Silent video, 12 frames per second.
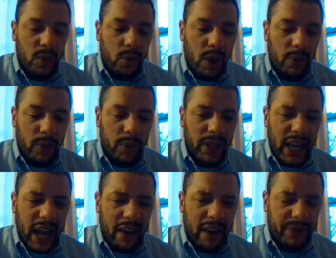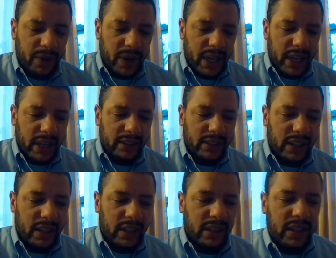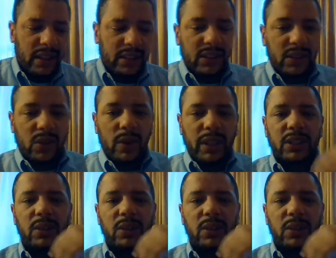What we're really after is, this is going